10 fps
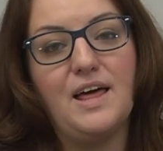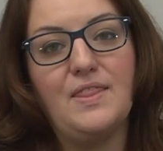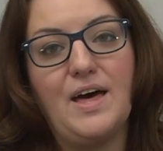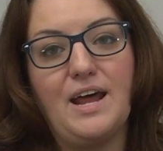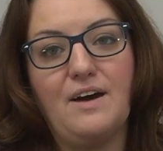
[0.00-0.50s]

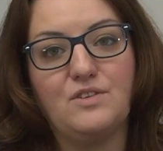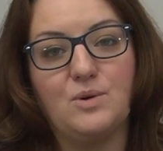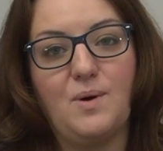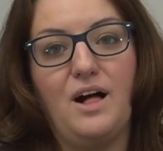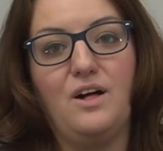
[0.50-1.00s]
And then after
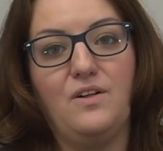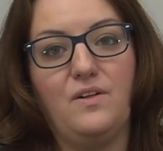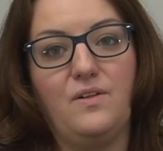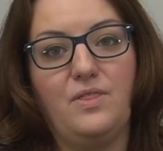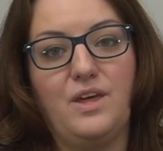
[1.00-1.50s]
a
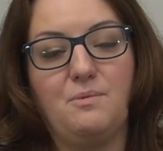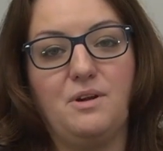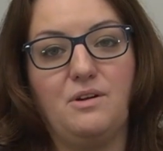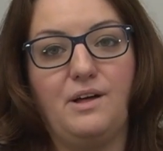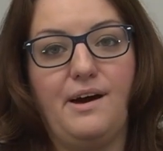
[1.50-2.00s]
while, they
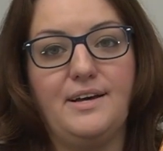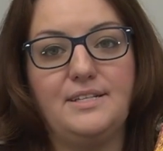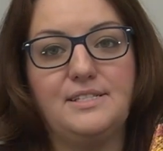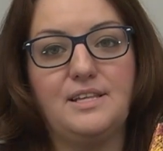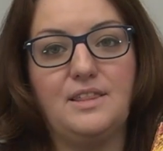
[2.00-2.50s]

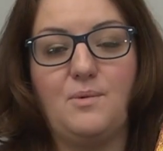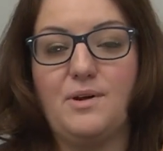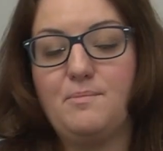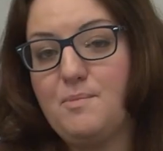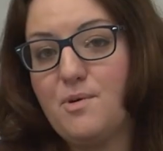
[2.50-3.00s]
realize that they
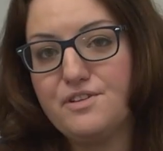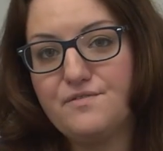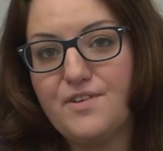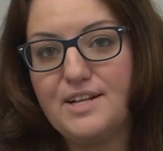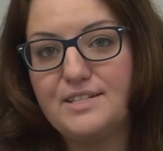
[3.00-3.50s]
want to be more
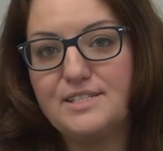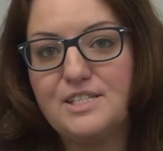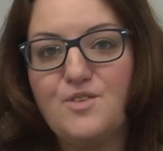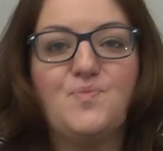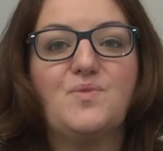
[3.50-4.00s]
than friends.